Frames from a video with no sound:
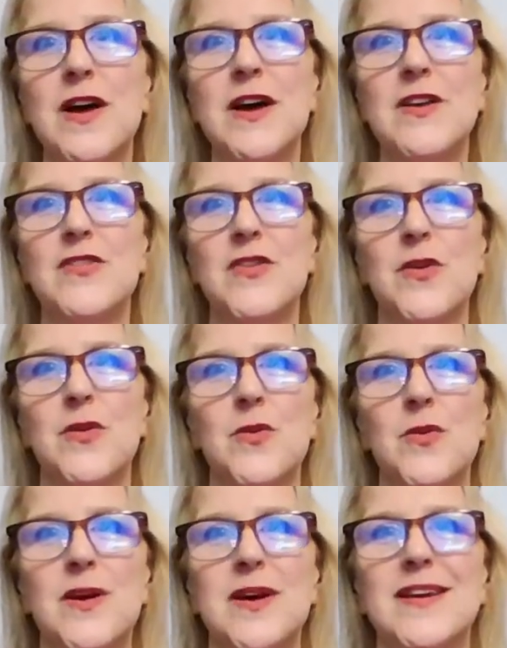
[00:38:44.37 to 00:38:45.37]

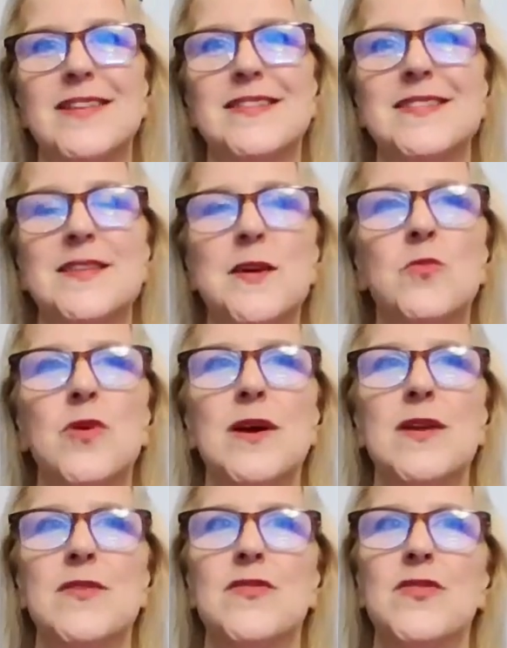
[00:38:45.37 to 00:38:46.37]
So in some
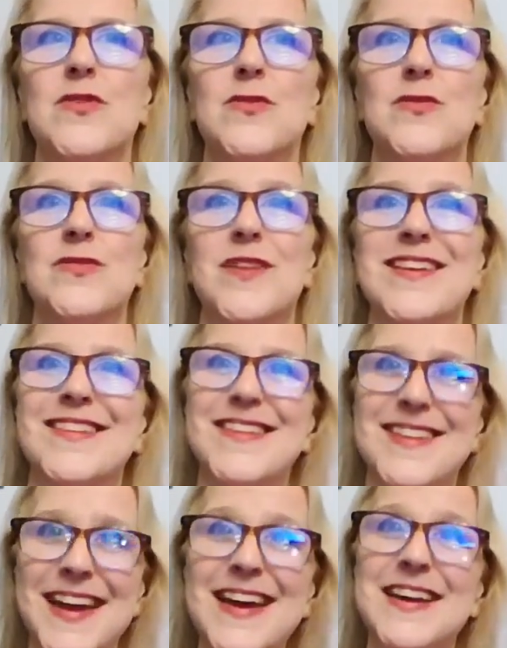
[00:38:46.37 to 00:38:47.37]
ways, those
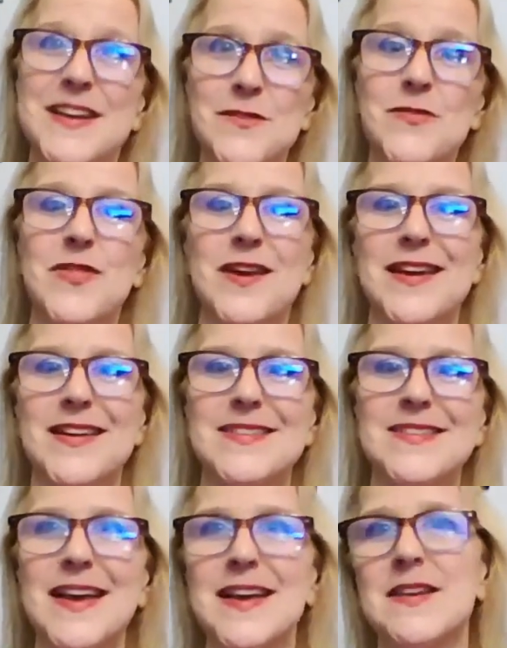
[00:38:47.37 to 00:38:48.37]
negative
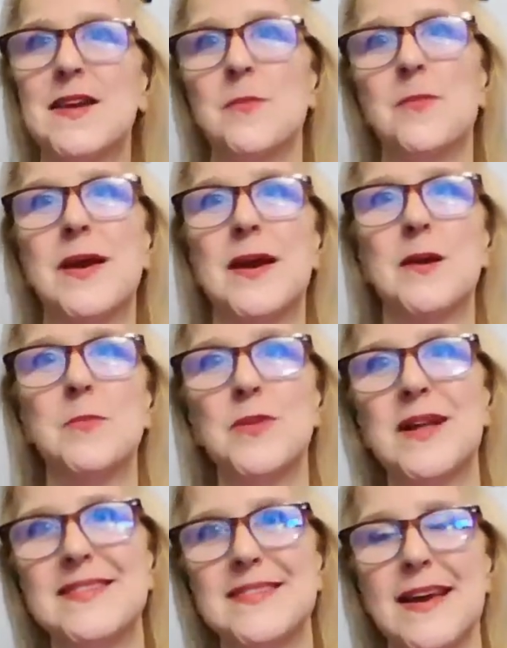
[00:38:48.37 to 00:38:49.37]
things end up being a
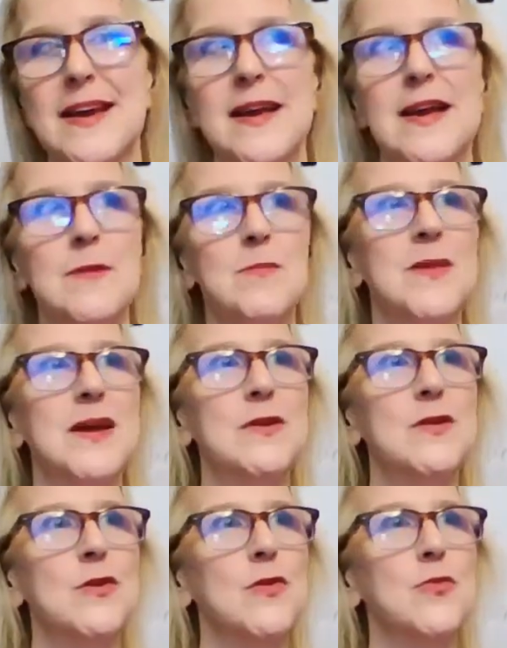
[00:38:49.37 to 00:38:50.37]
blessing. It made
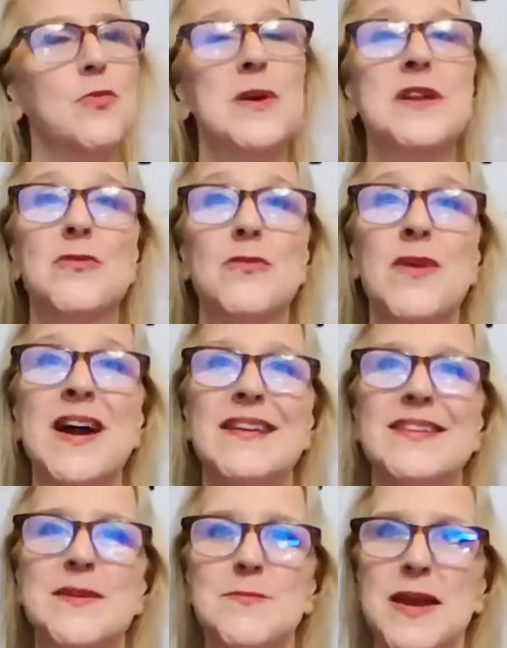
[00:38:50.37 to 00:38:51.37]
her
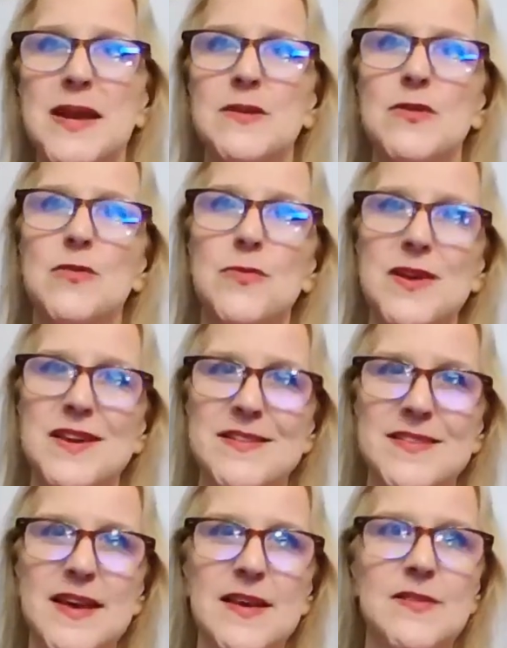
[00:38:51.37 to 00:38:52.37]
redirect. It made her
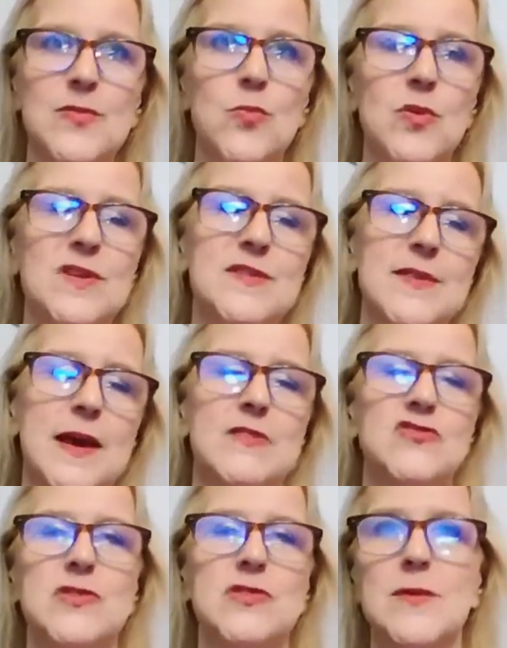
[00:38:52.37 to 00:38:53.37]
reassess what is
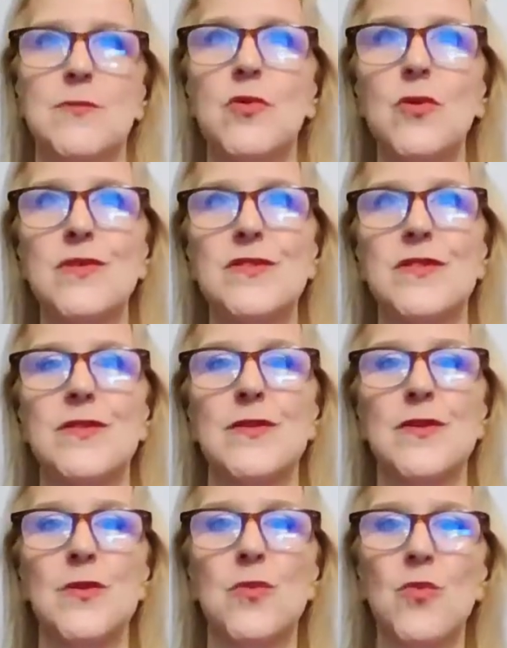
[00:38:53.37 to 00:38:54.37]
actually important to
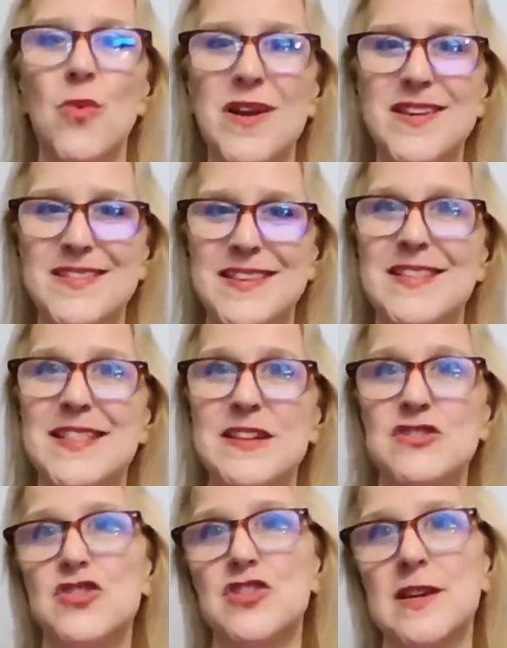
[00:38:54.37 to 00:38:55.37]
her. What is it
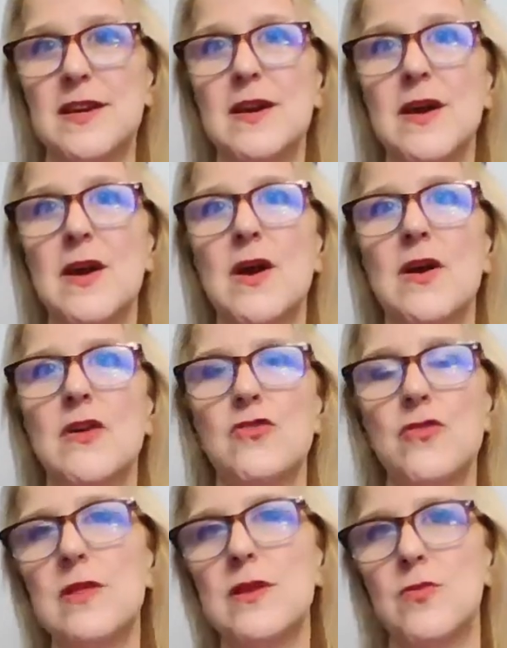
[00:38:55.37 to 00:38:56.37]
that she
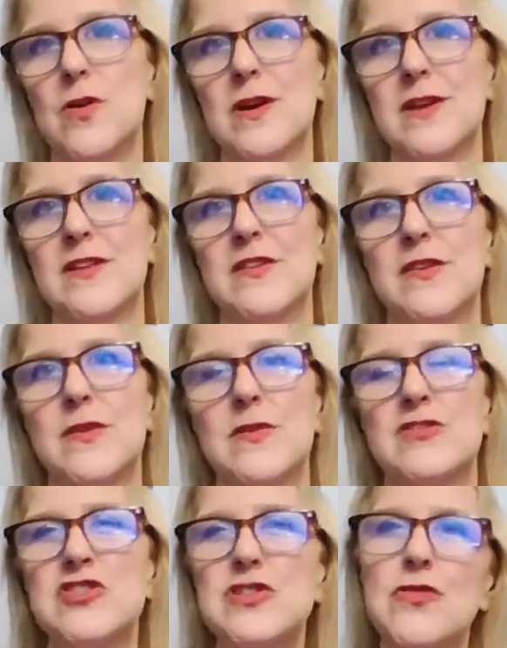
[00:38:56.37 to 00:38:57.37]
truly wanted to do?
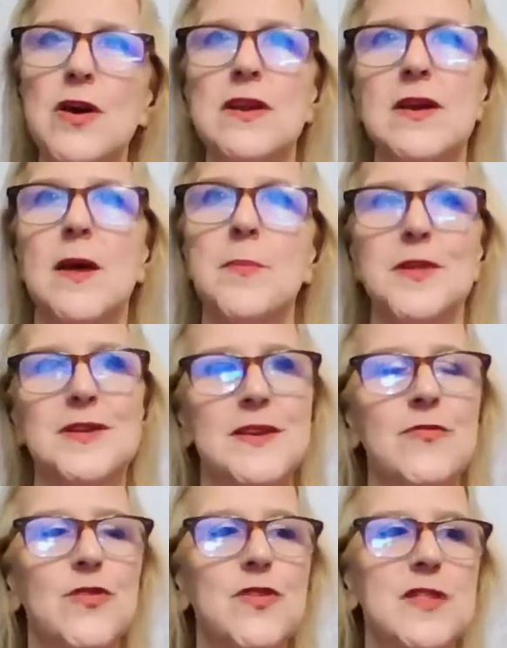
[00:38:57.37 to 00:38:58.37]
And she tried a couple of
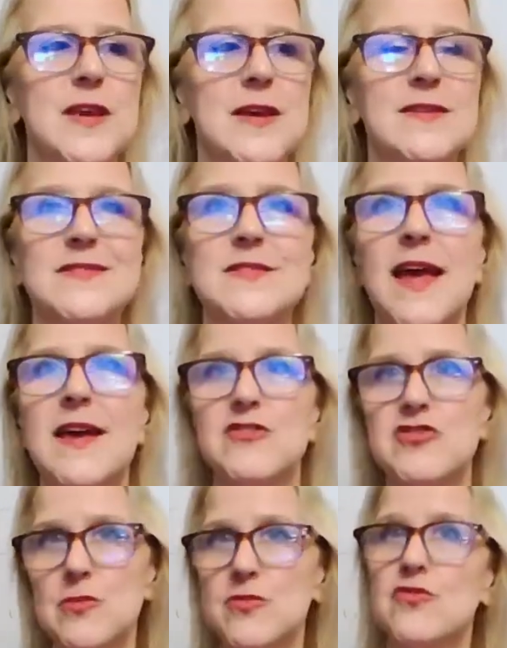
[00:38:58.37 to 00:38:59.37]
different things as
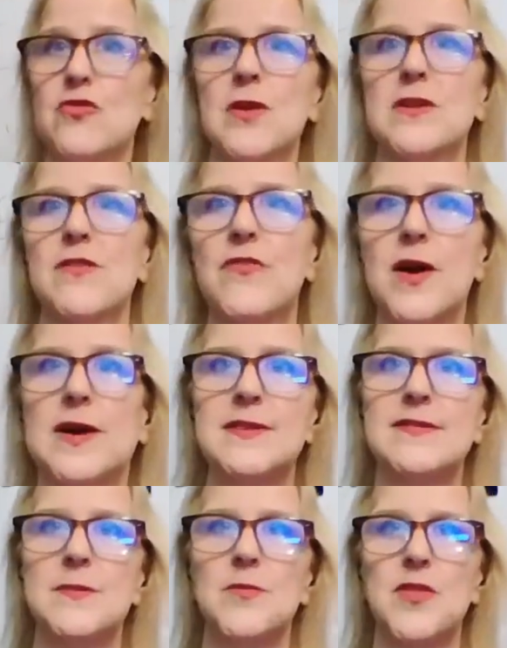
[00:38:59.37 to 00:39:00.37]
she was trying to
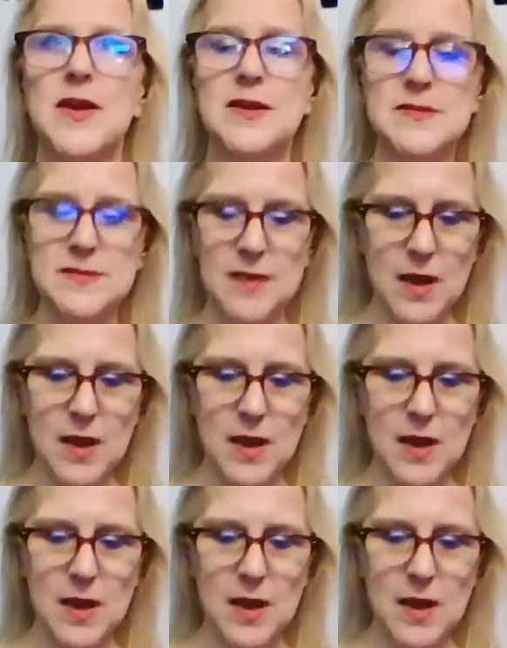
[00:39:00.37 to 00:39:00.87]
find some things.